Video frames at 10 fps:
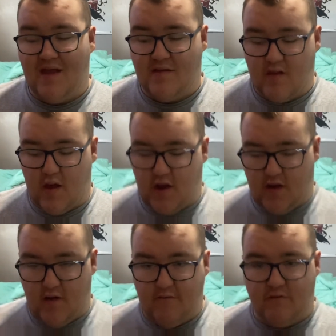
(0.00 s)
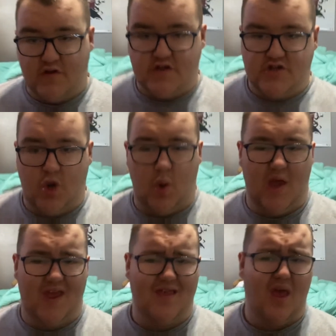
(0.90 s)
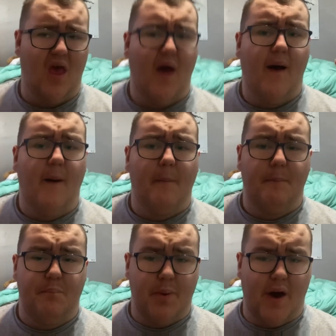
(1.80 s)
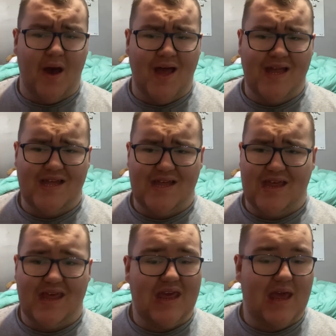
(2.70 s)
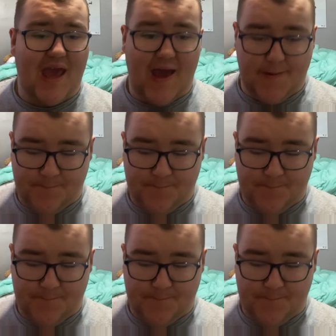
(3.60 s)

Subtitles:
line of what the show is. But yeah.